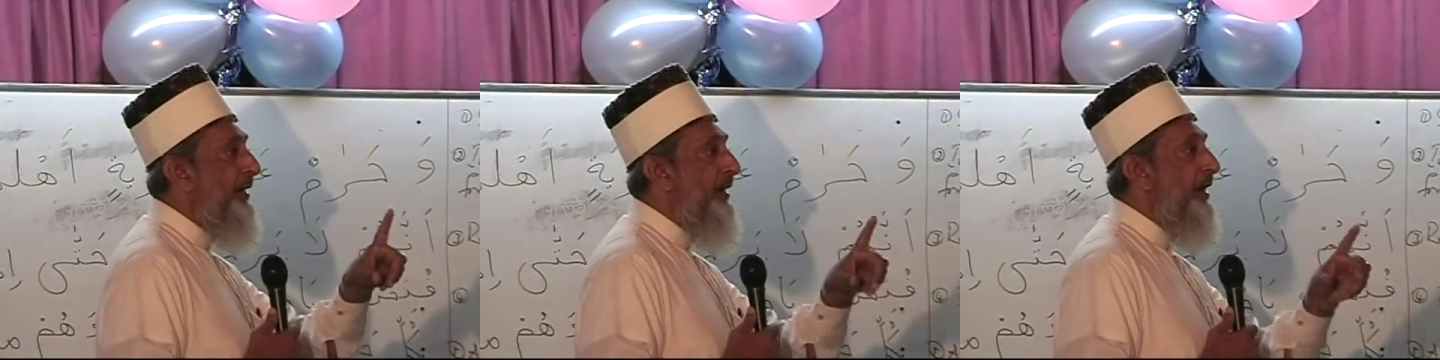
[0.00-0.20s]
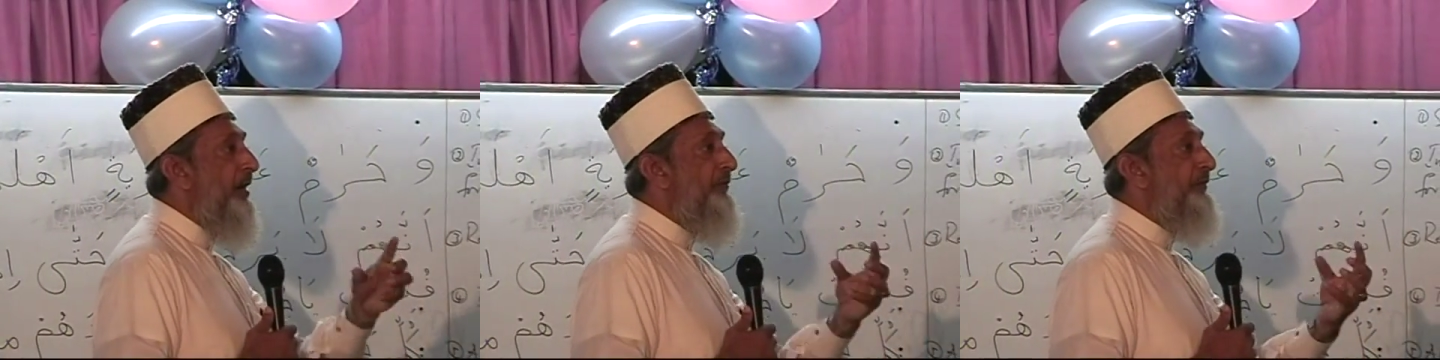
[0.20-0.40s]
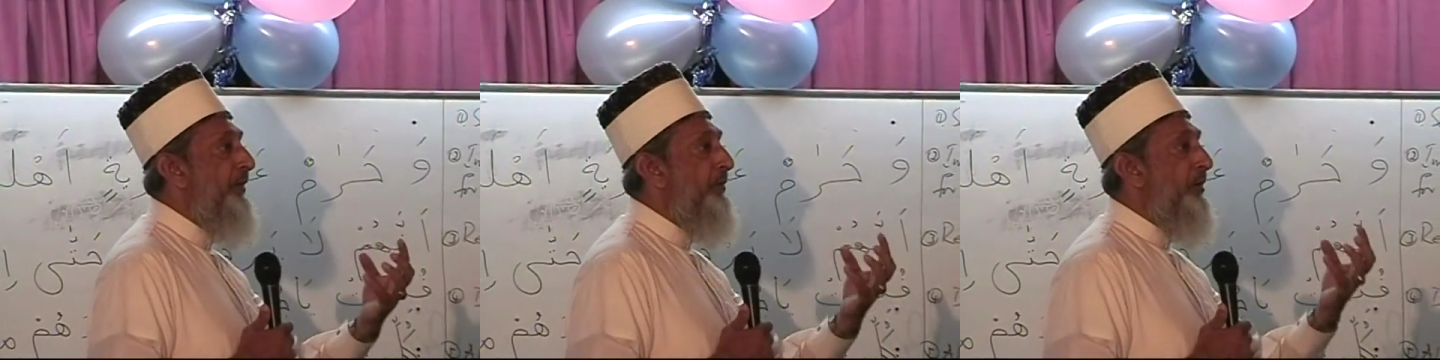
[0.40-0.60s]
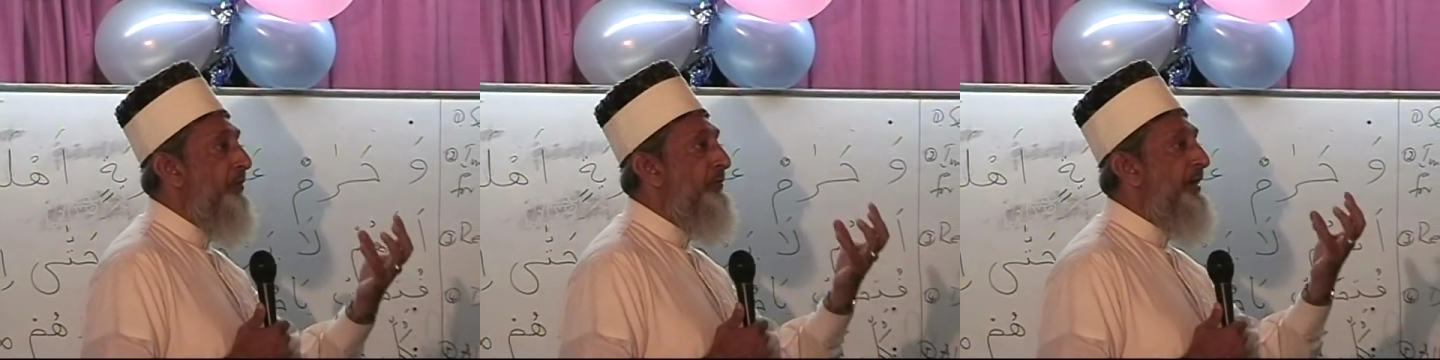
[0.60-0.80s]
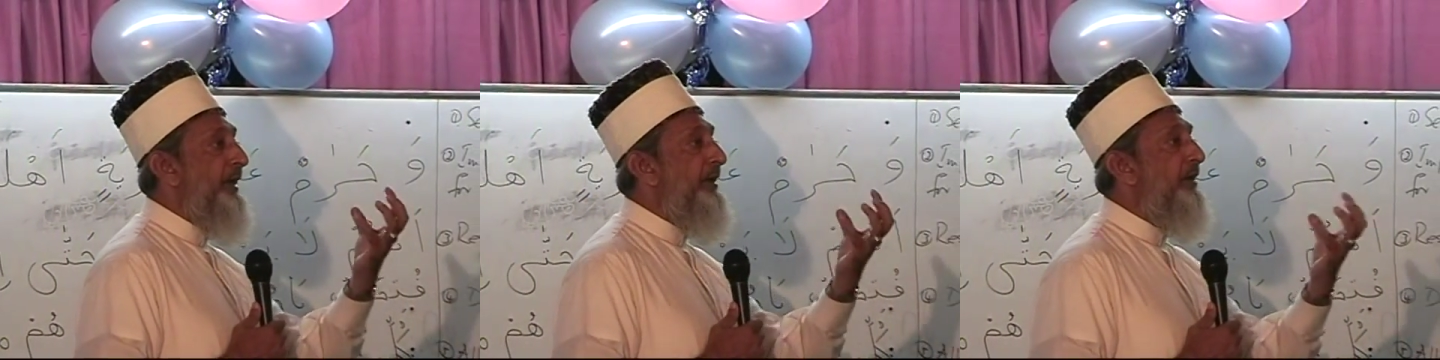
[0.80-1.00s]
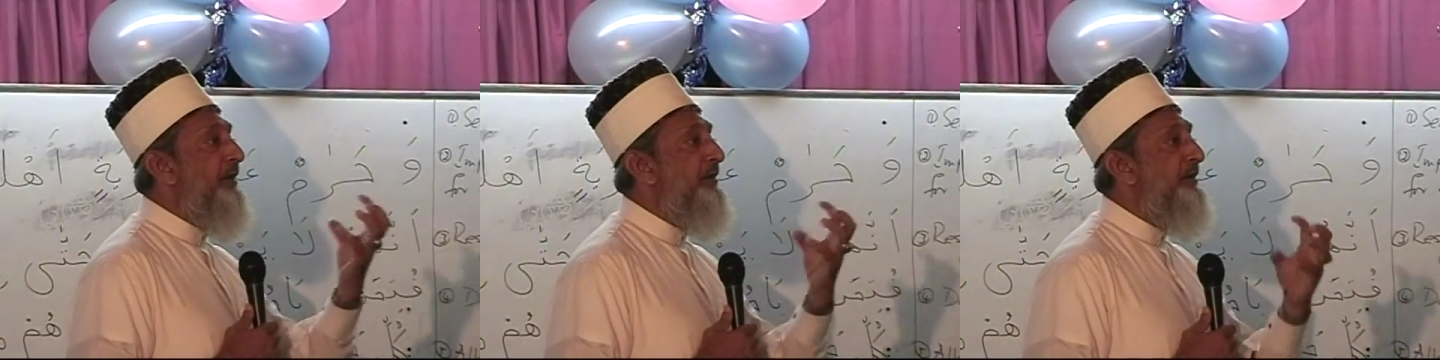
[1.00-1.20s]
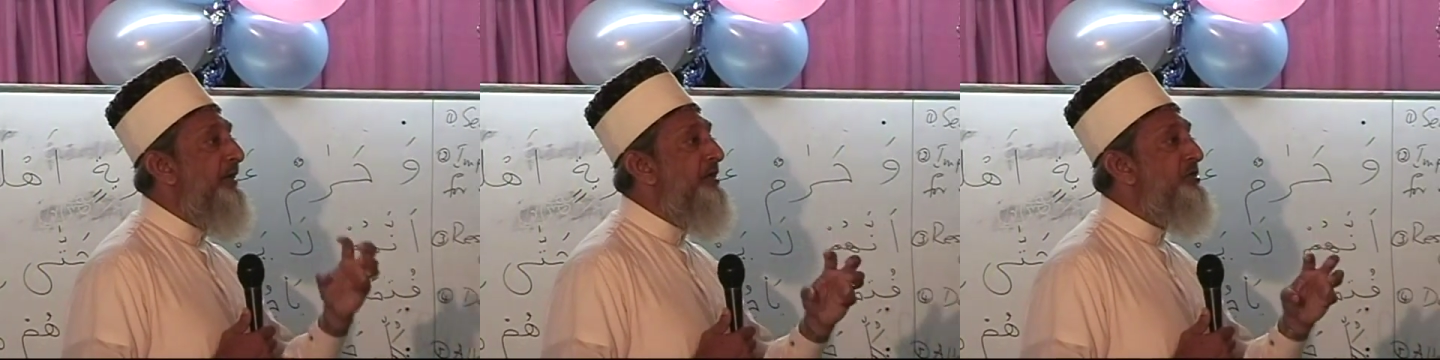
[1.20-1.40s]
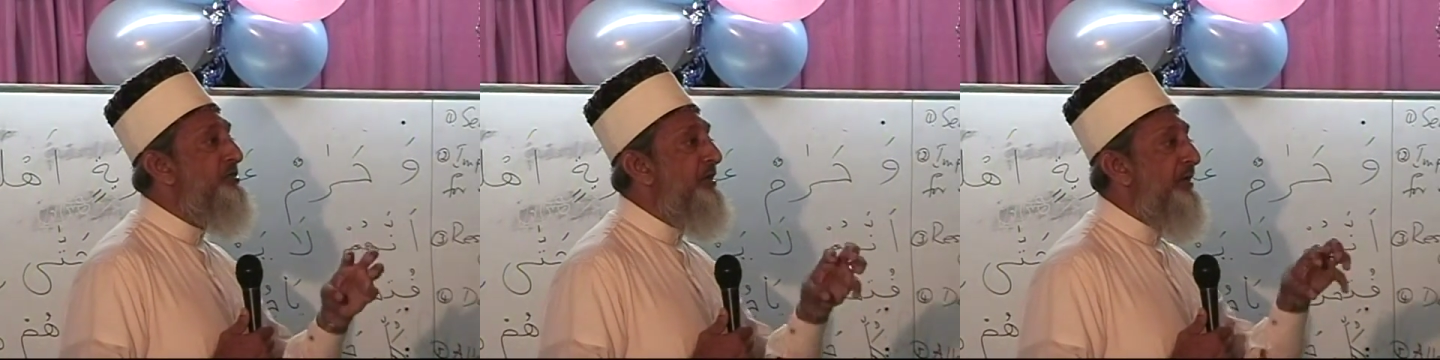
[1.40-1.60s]
of our
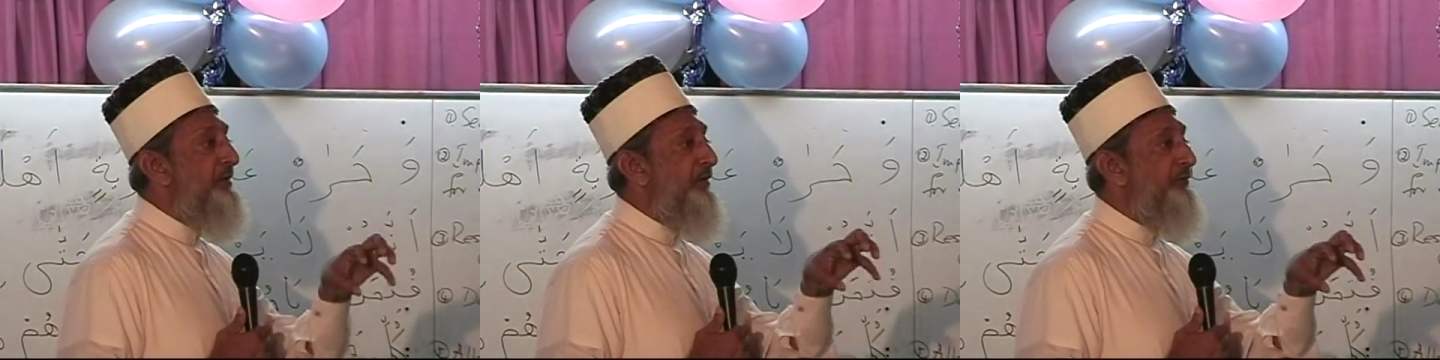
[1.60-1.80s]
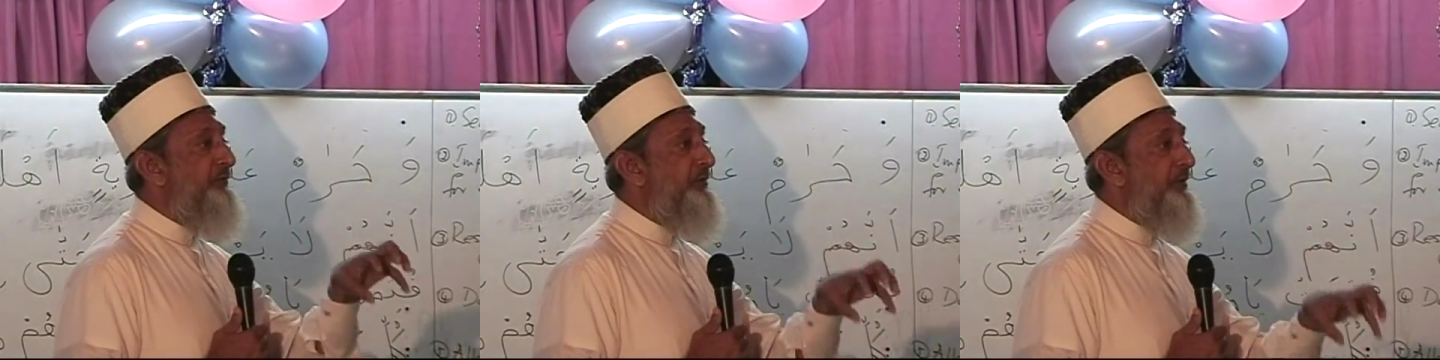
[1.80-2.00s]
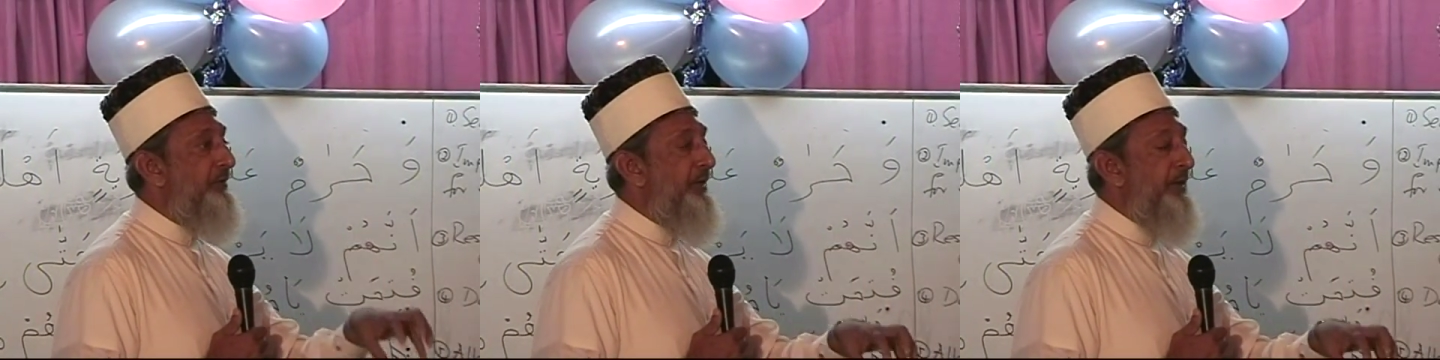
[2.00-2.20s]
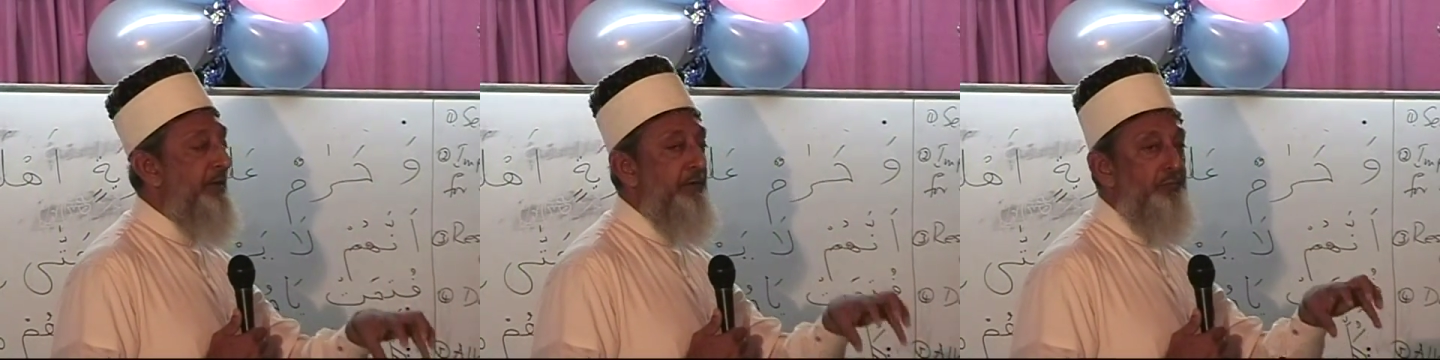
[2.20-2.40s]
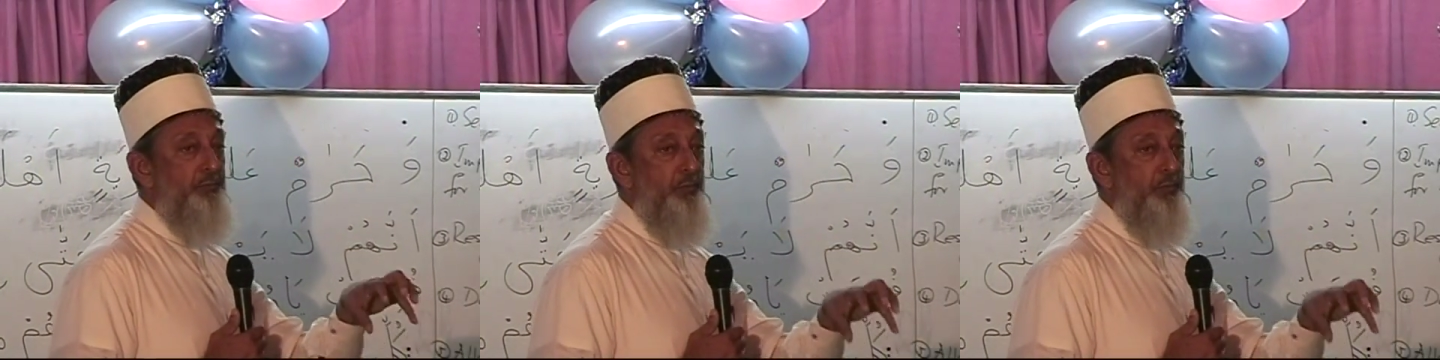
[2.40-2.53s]
recognition of today's